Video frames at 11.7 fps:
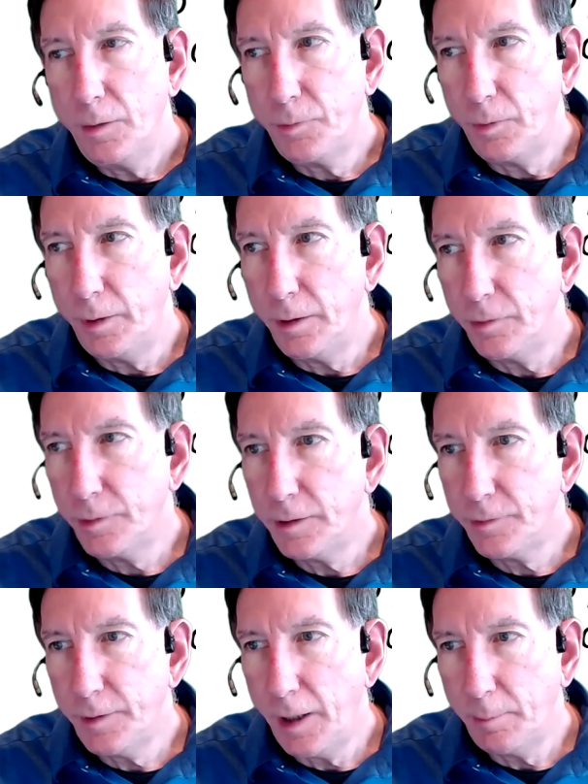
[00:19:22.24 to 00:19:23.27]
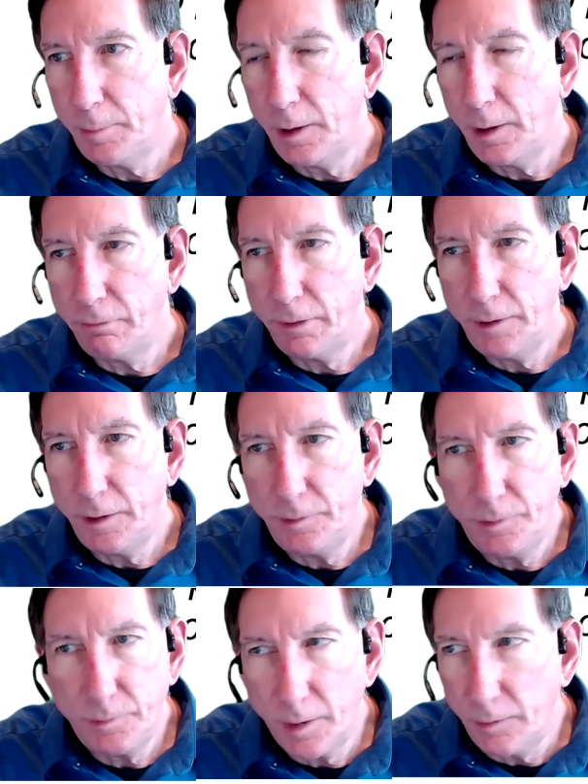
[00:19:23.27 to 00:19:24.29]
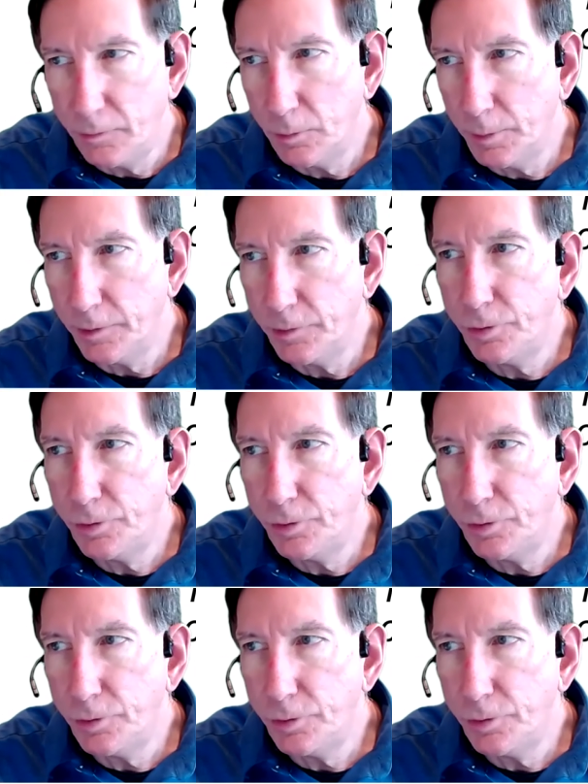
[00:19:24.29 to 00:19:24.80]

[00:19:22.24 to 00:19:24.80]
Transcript: So here's an example of a retention schedule with